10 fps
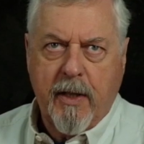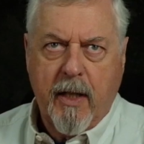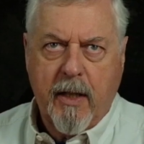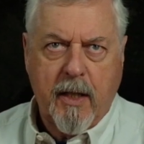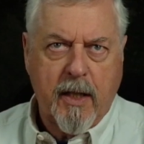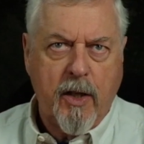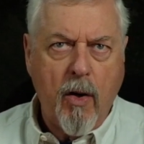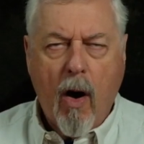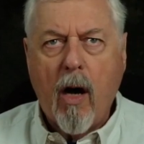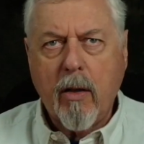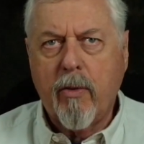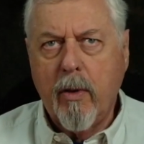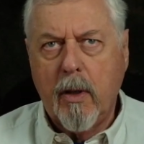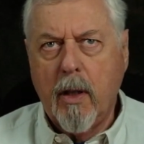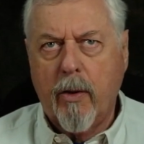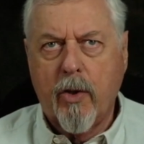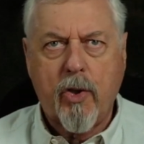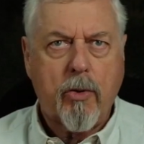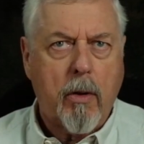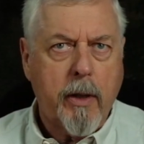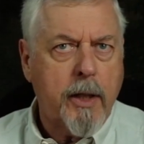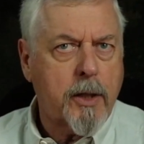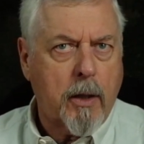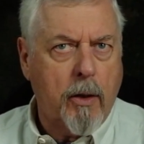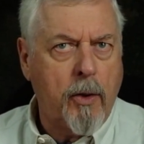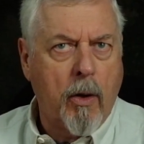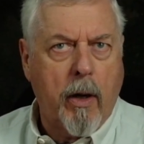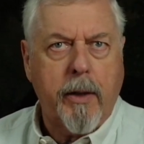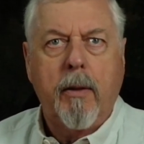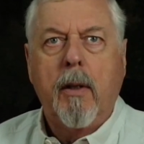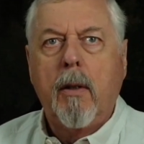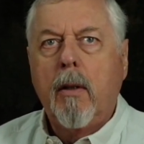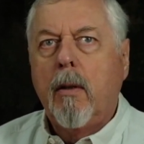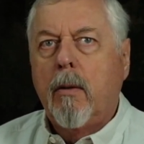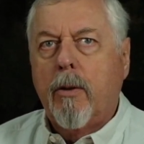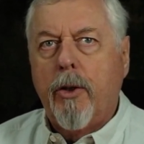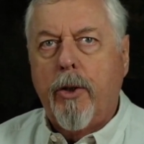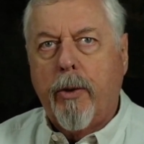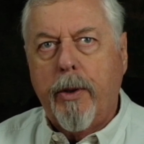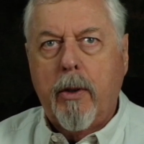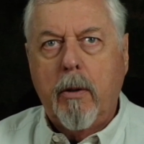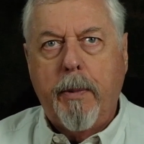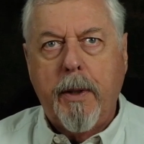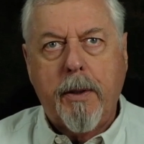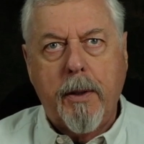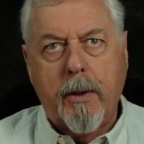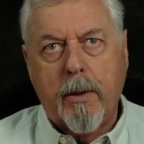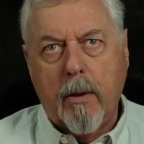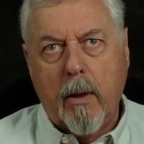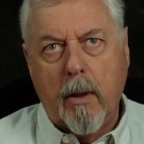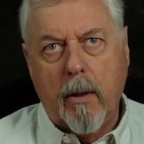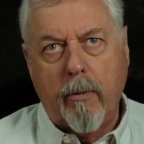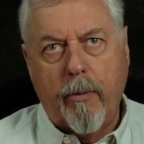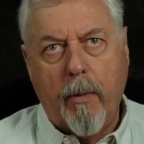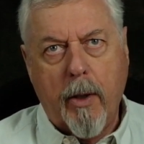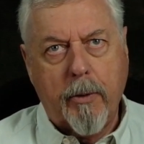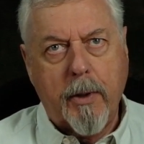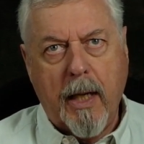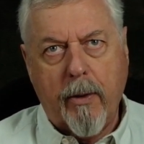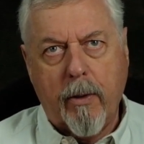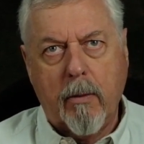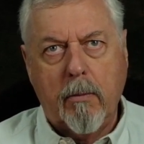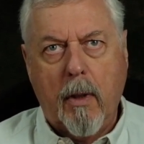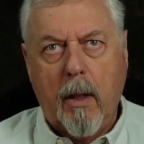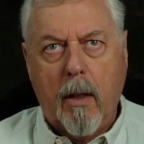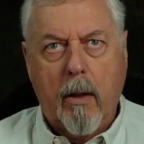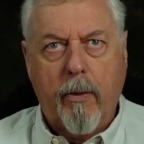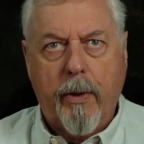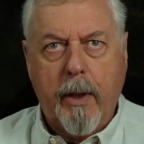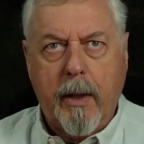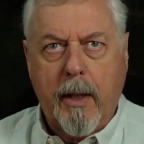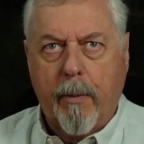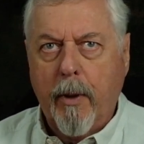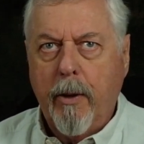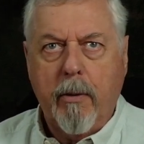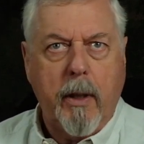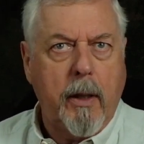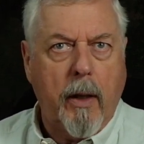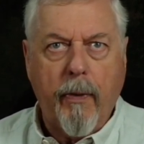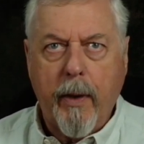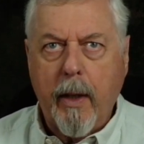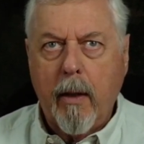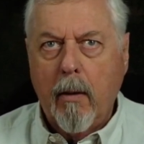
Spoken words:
this is not the strongest knot to join two pieces of mono together. The double uni and the